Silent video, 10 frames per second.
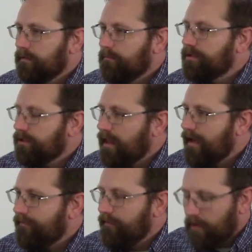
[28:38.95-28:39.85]
but shall
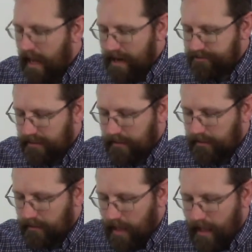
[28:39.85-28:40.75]
have everlasting
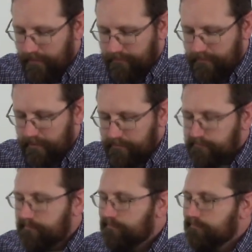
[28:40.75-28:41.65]
life.
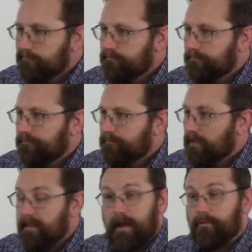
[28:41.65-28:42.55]

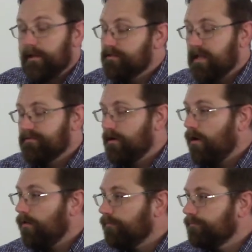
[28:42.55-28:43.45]
And that really says it all.